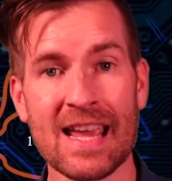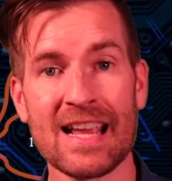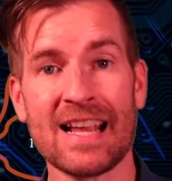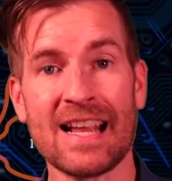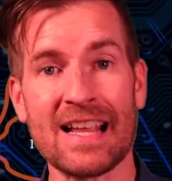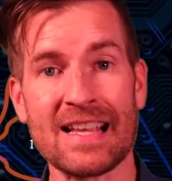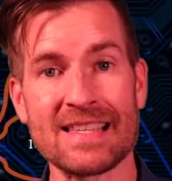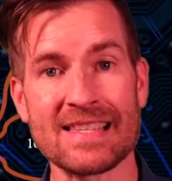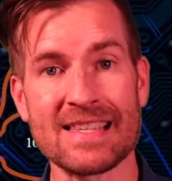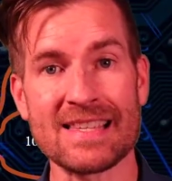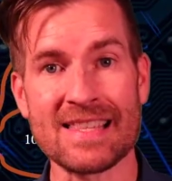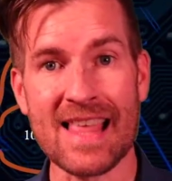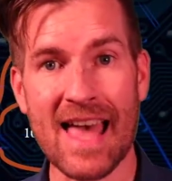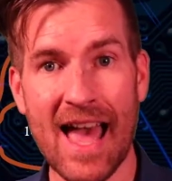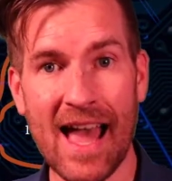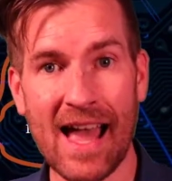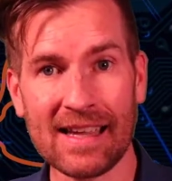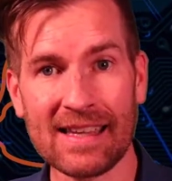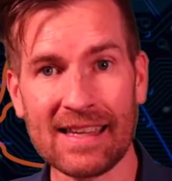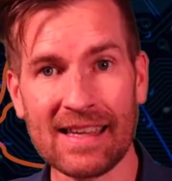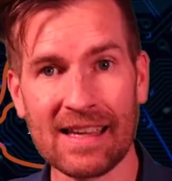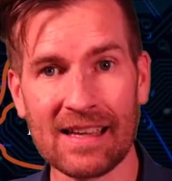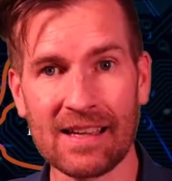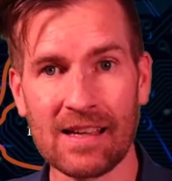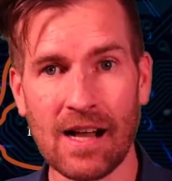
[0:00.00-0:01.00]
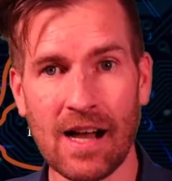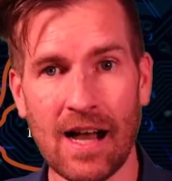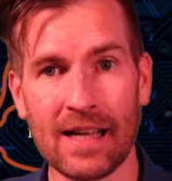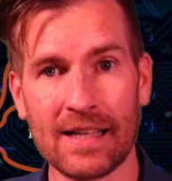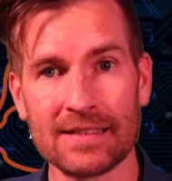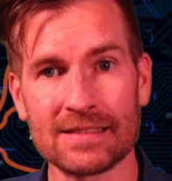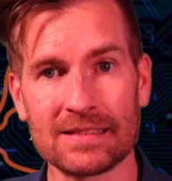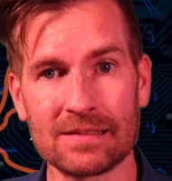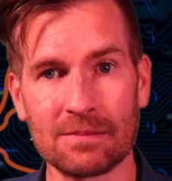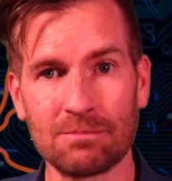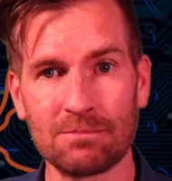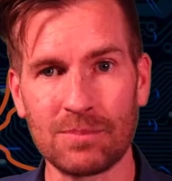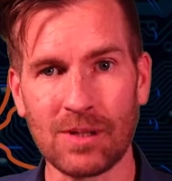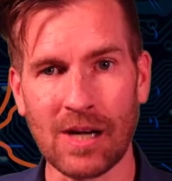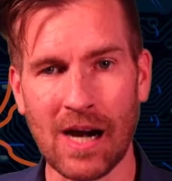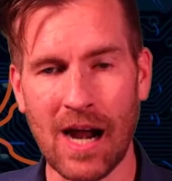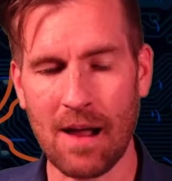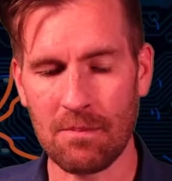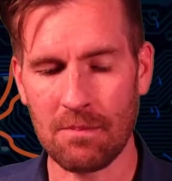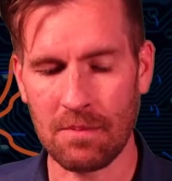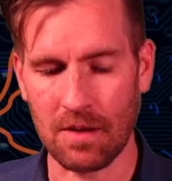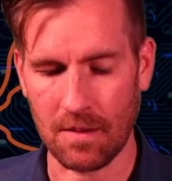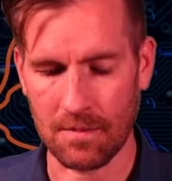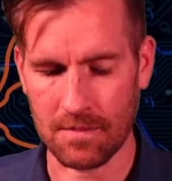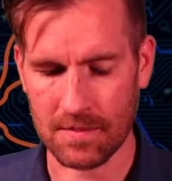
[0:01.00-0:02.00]
because that can cause some
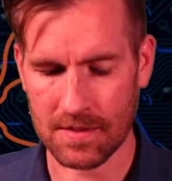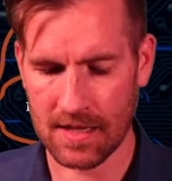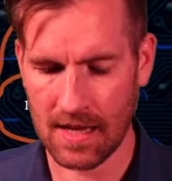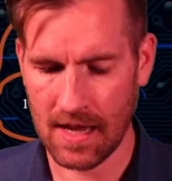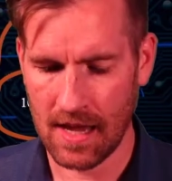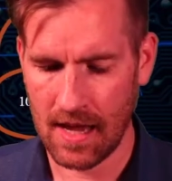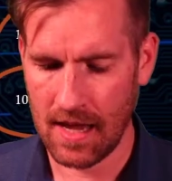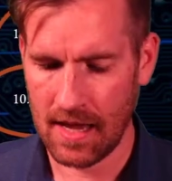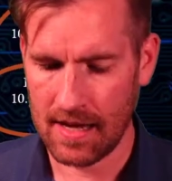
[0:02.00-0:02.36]
problems.